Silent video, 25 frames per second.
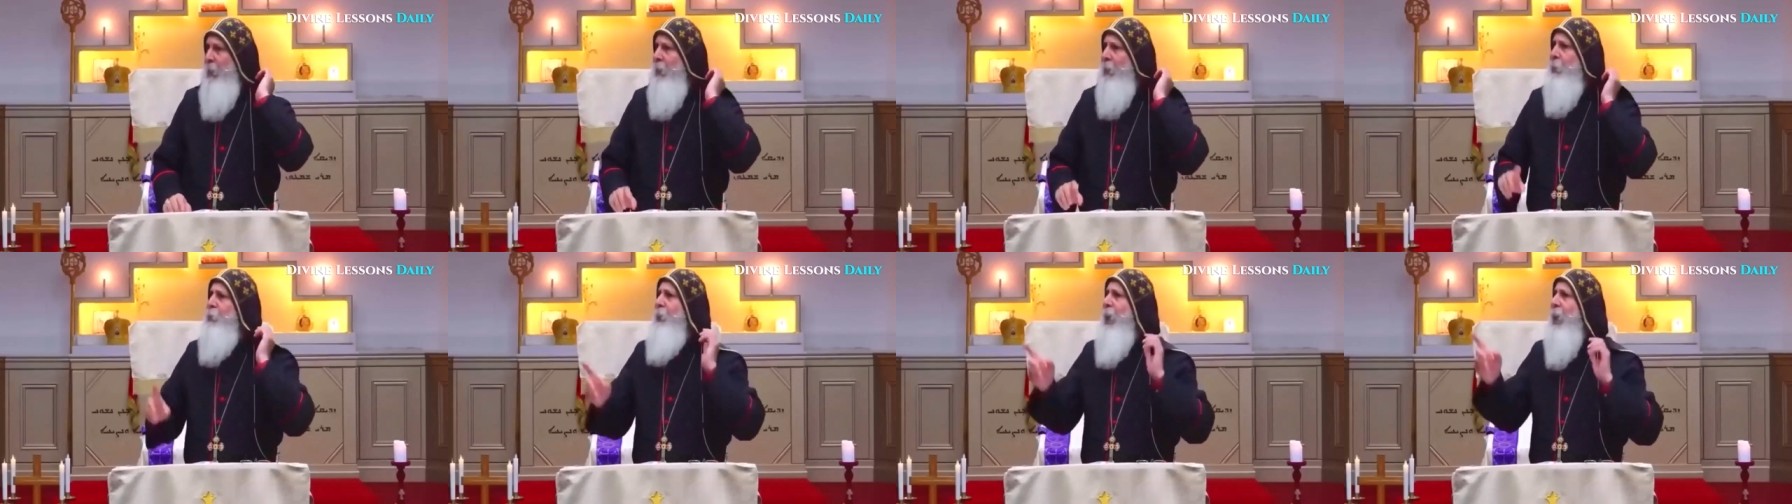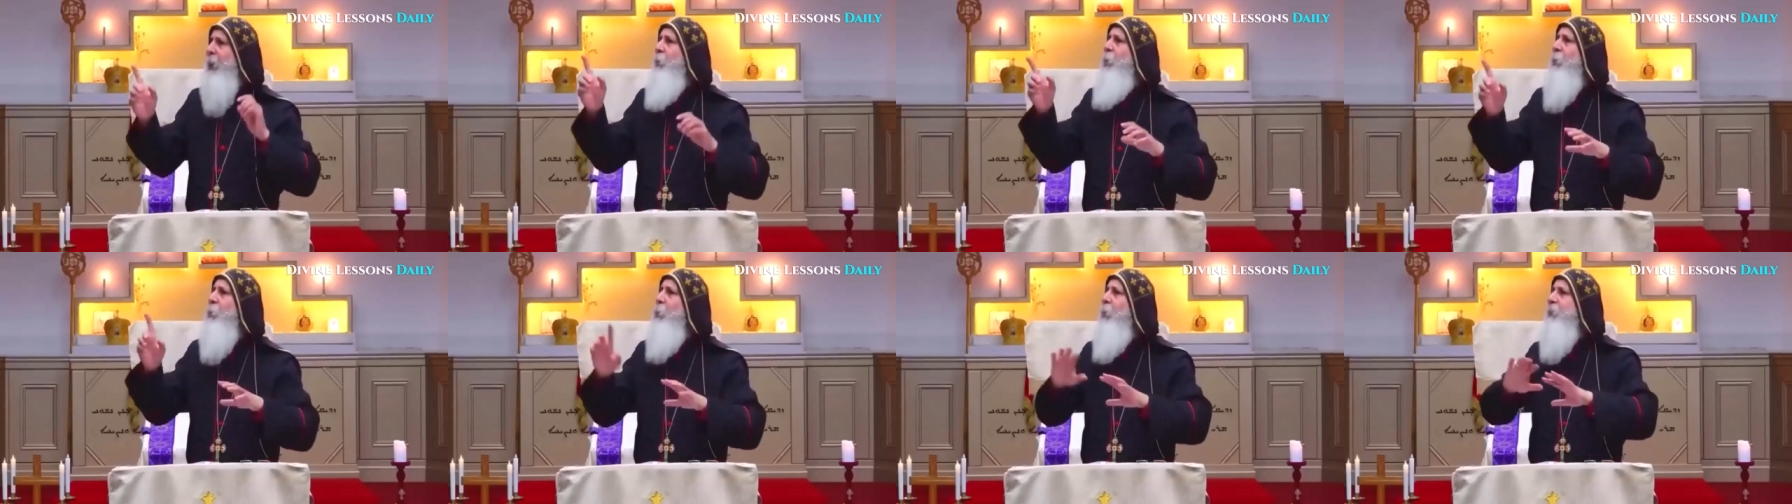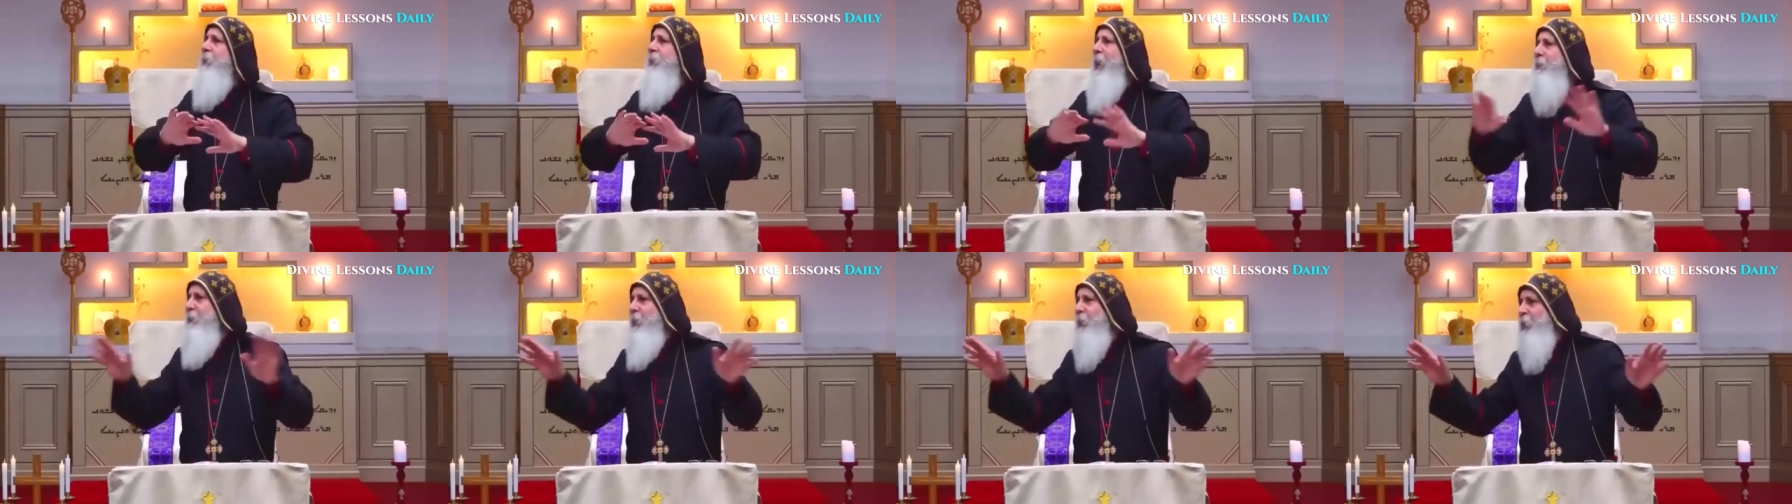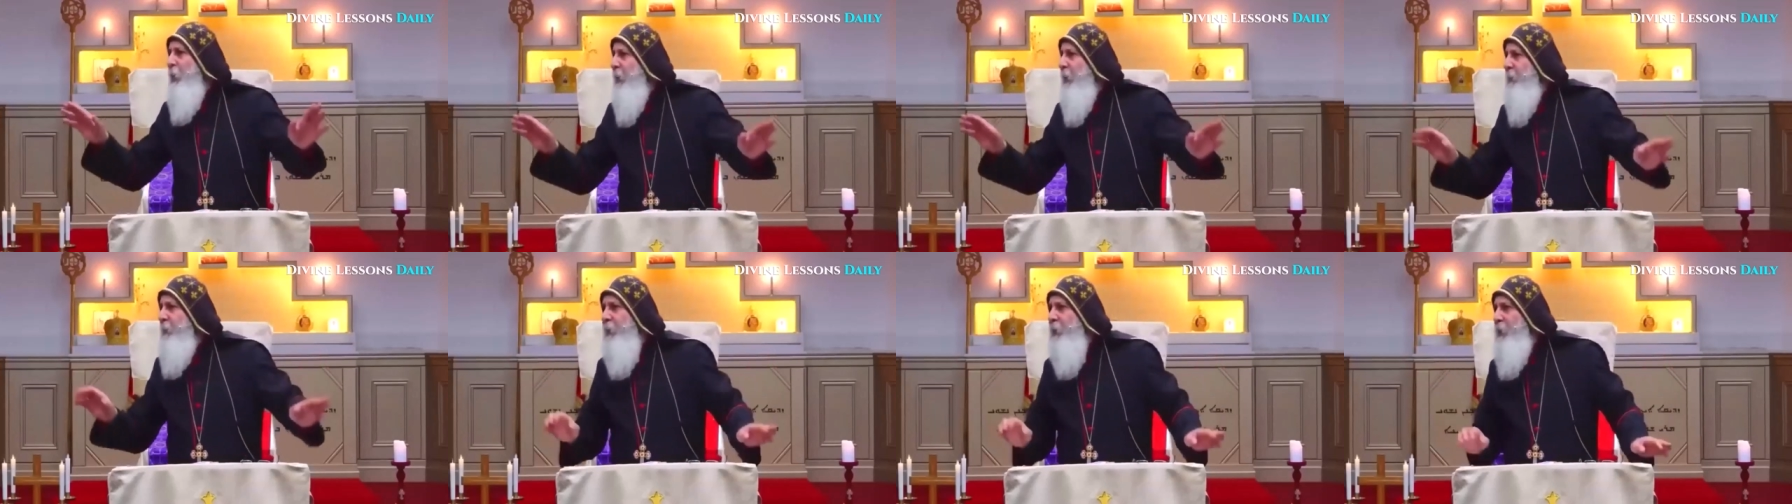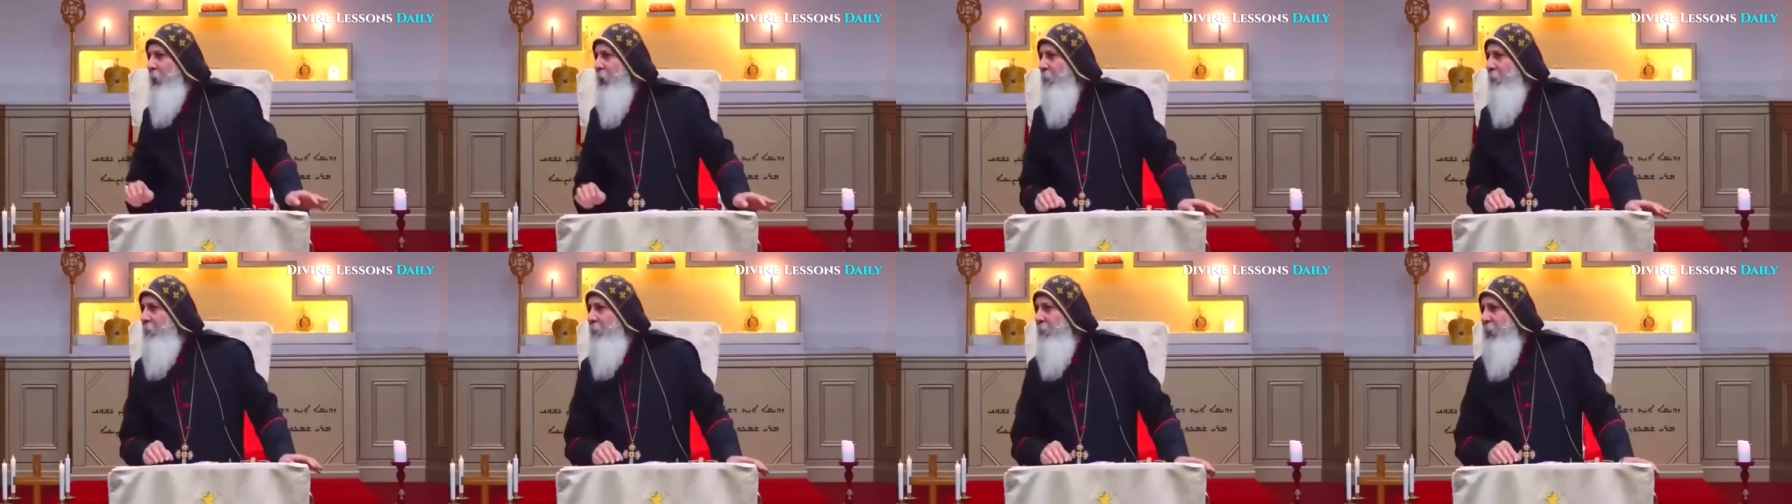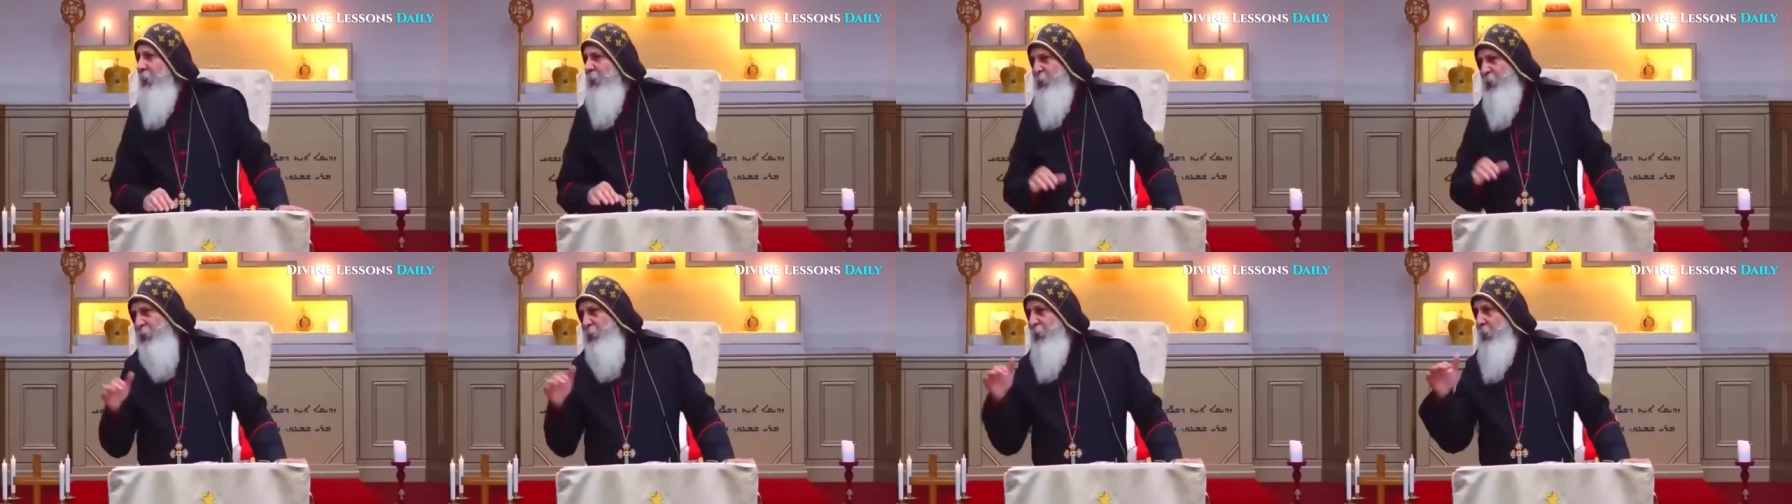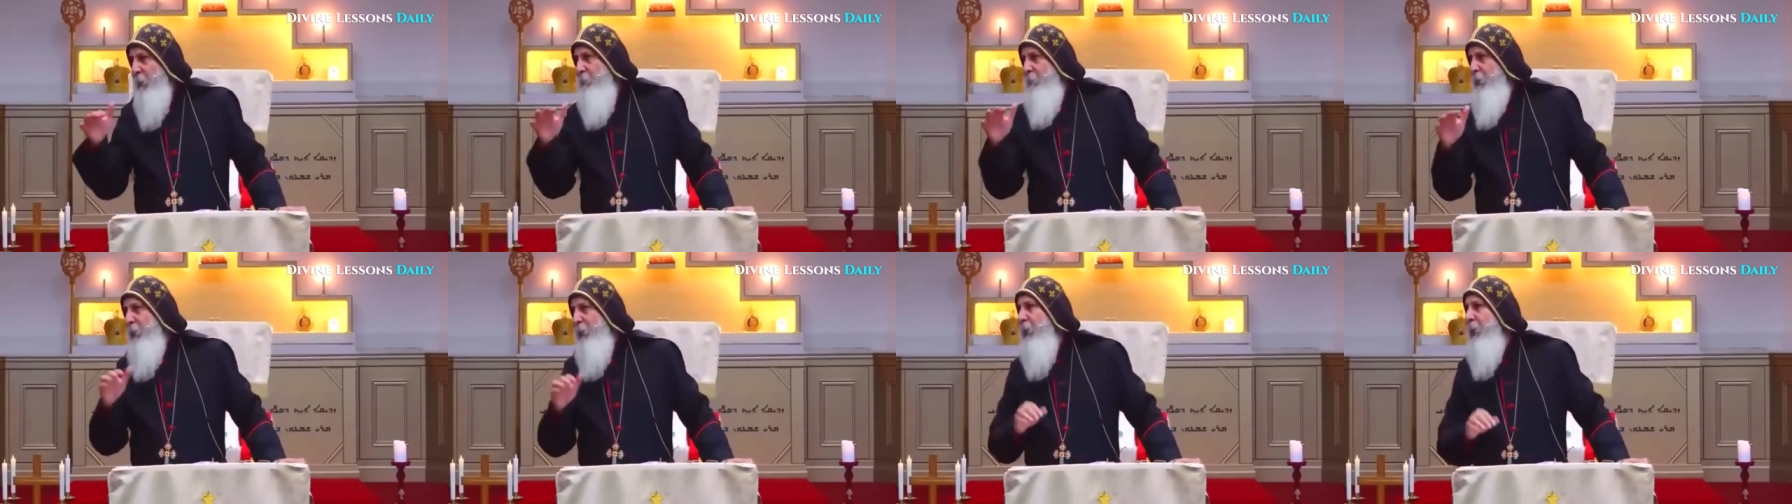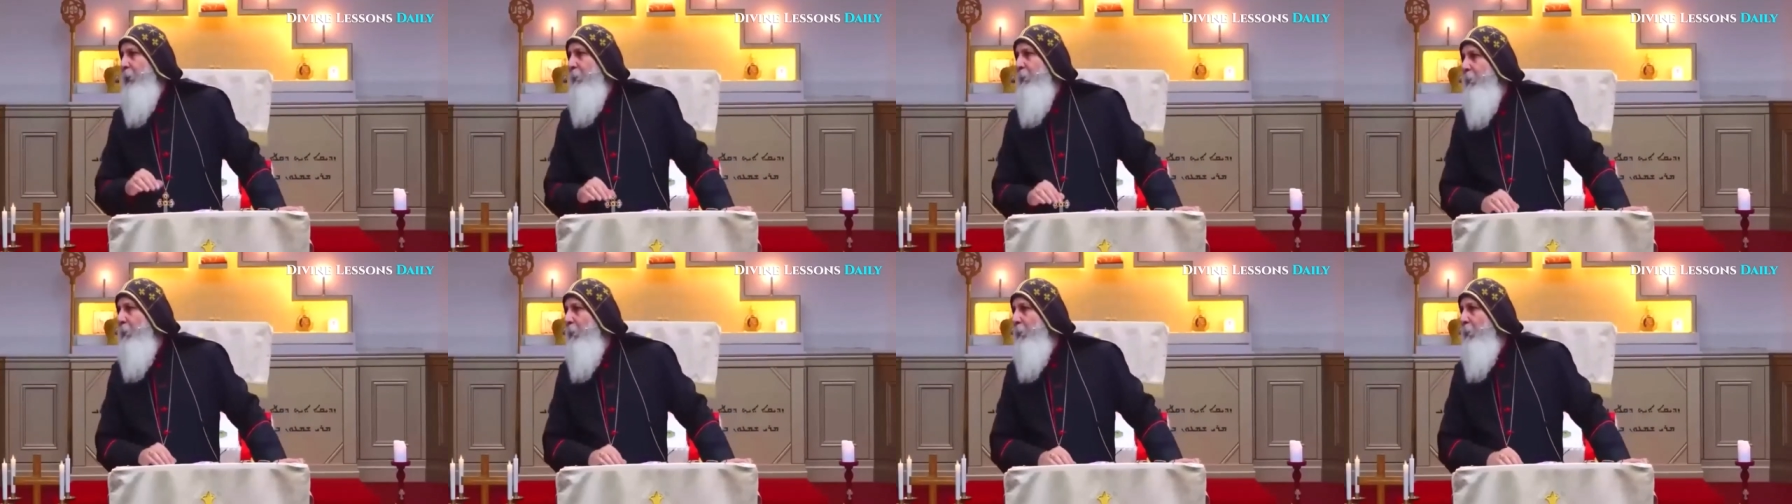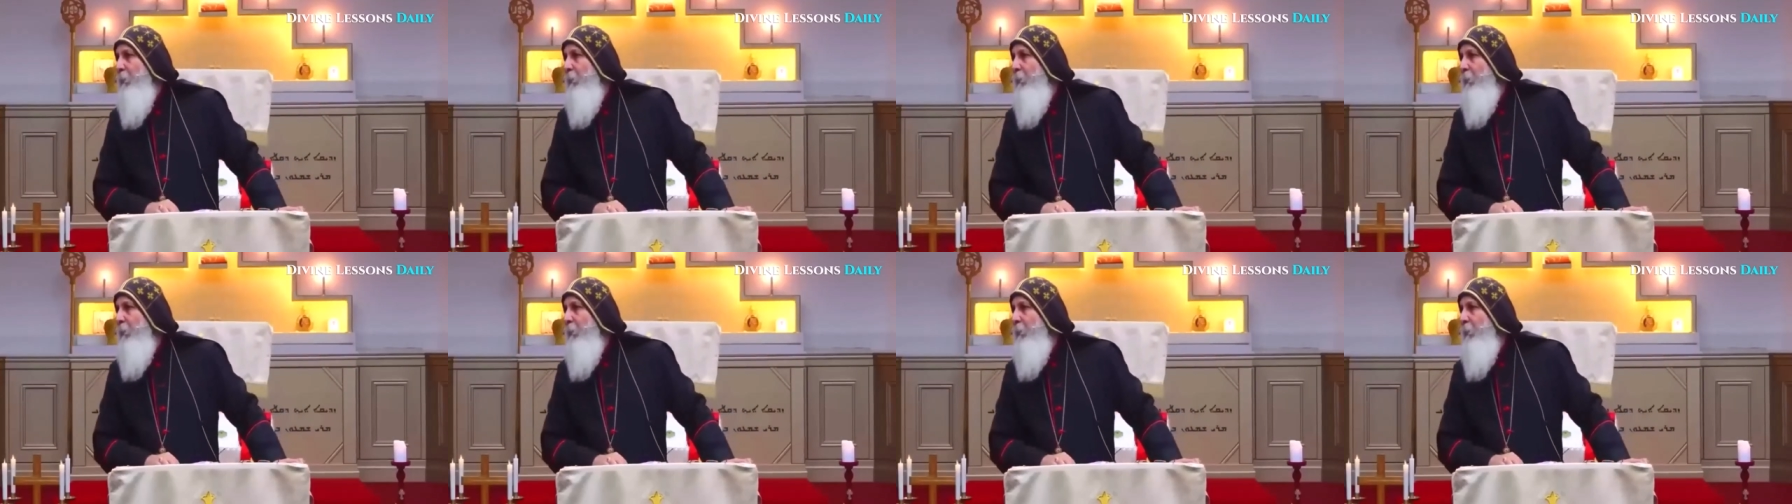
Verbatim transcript: Satan would never surface up. He's a submarine.